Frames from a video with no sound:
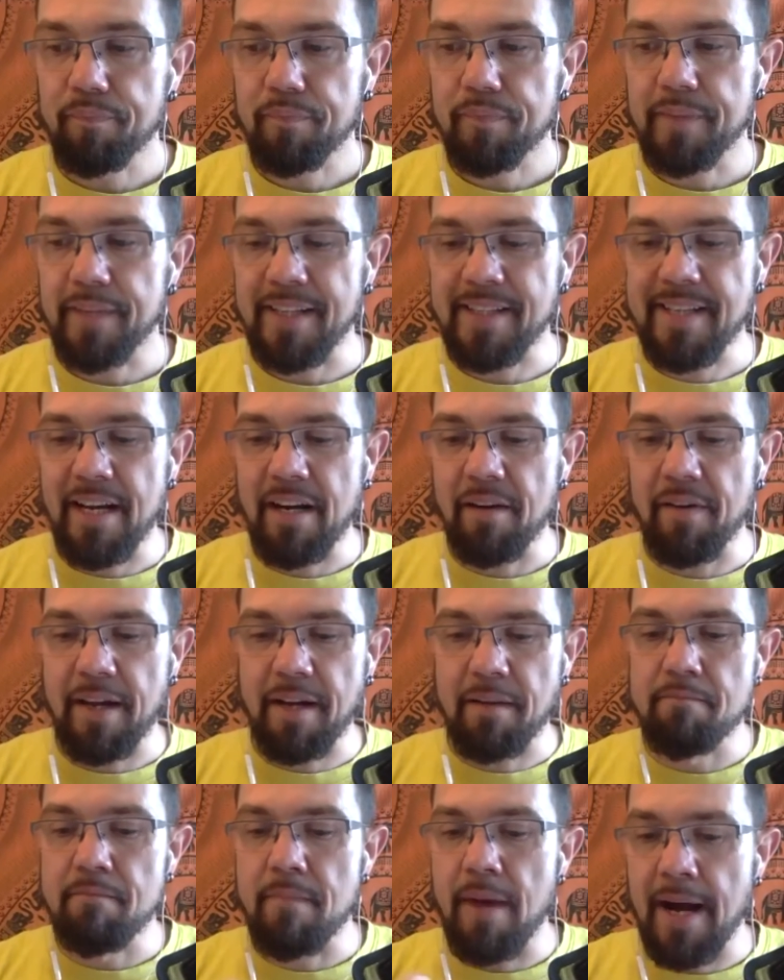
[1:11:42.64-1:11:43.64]
that's kind of
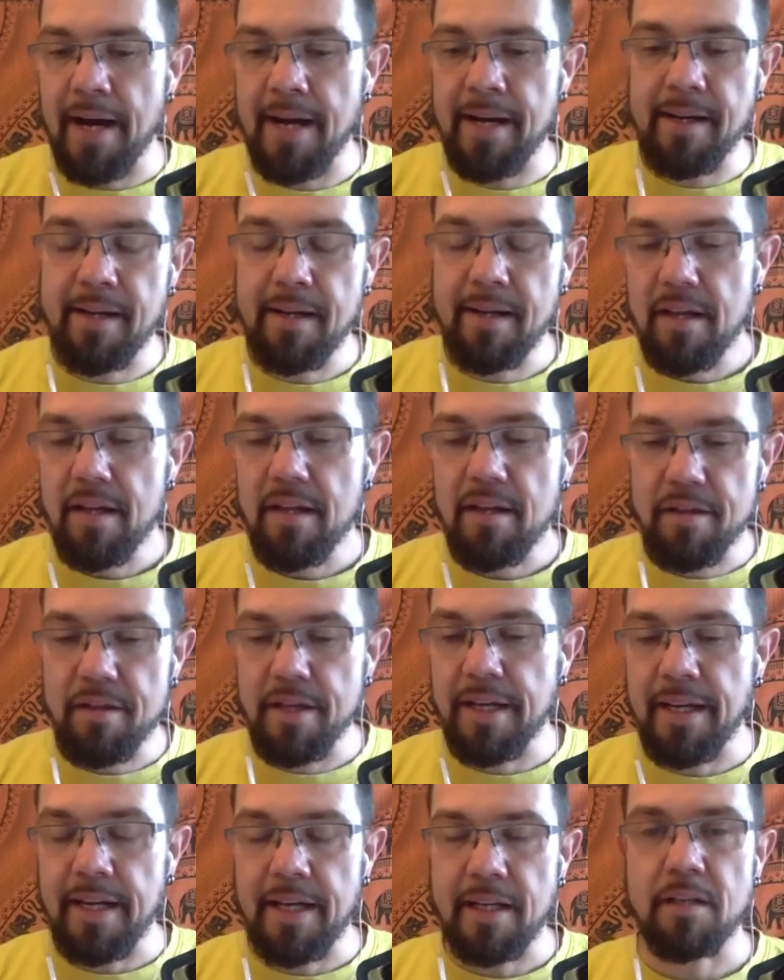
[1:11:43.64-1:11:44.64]
like my
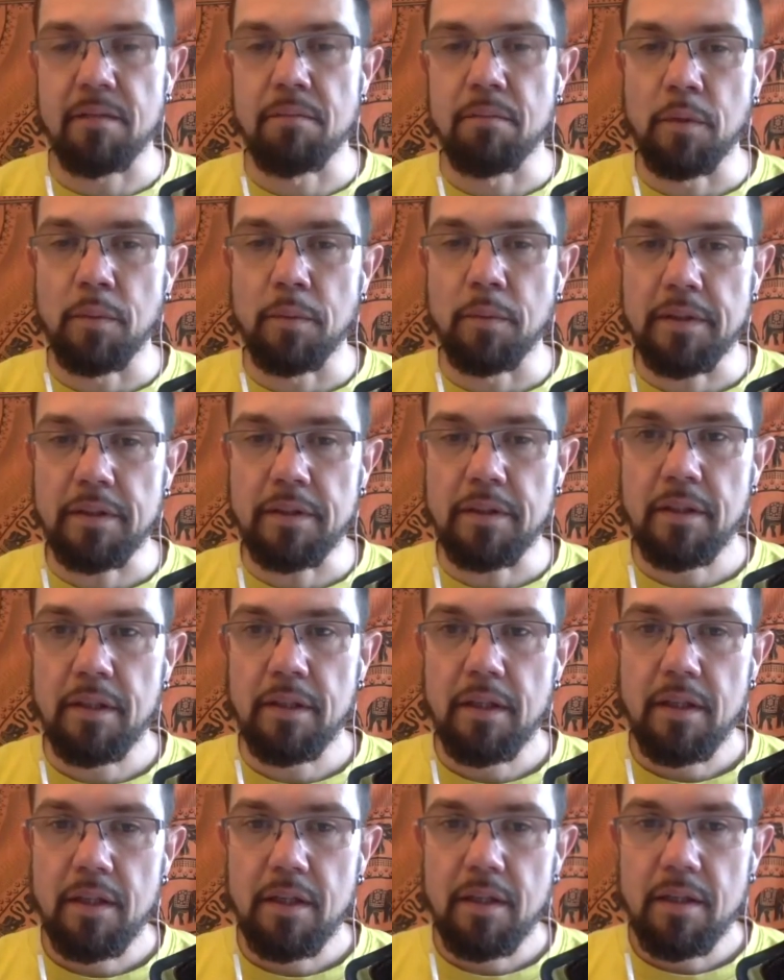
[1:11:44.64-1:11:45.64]
thing at the moment.
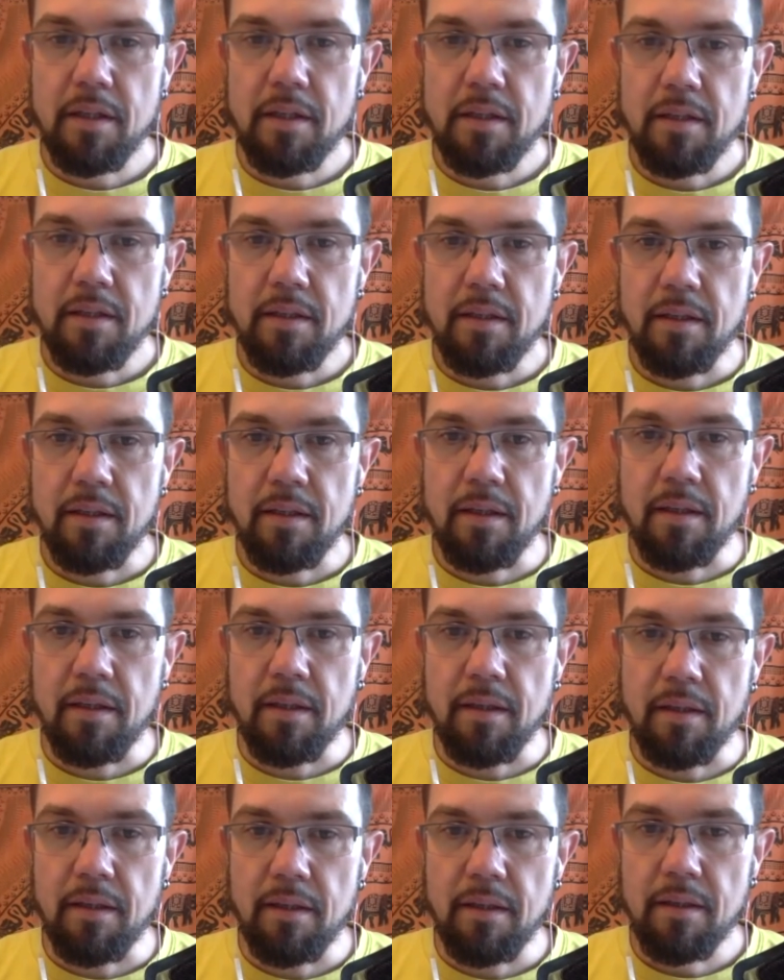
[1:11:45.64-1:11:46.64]
Uh,
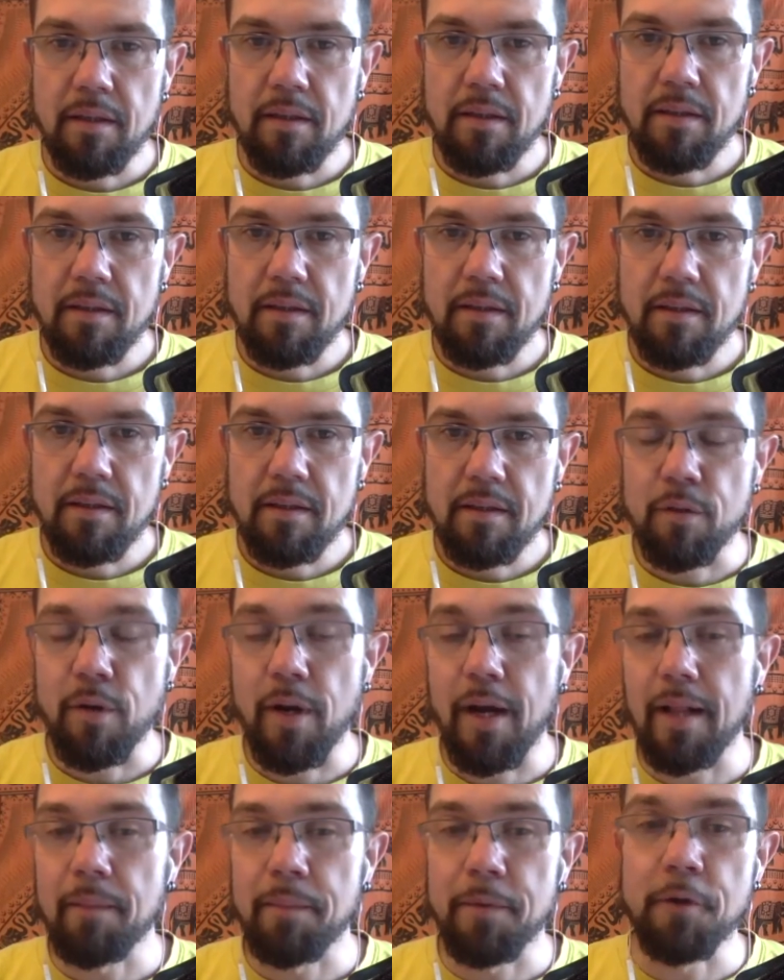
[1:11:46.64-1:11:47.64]
to
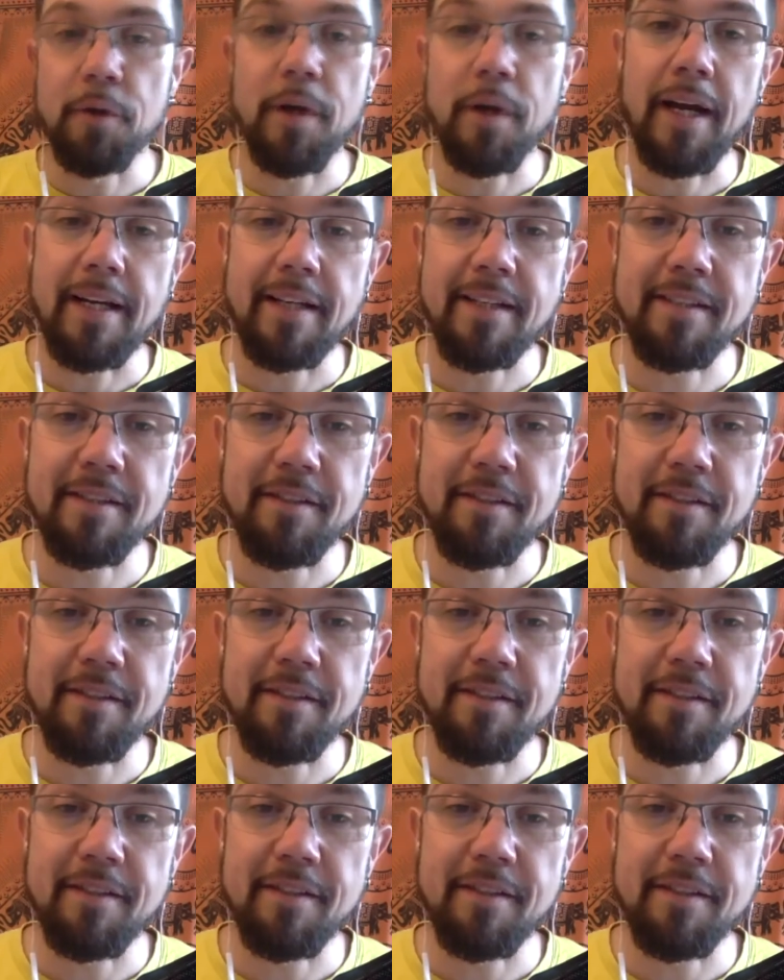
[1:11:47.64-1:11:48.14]
help you I guys.